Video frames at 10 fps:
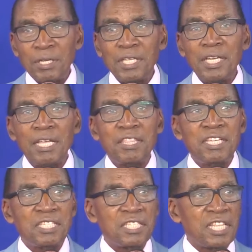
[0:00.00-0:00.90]
But here
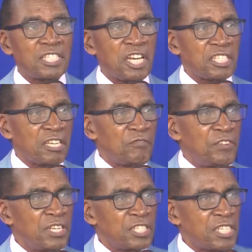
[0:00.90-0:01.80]
this is the church that
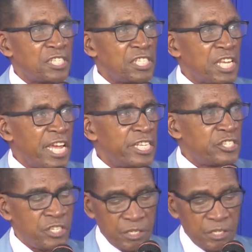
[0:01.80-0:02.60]
finishes this age.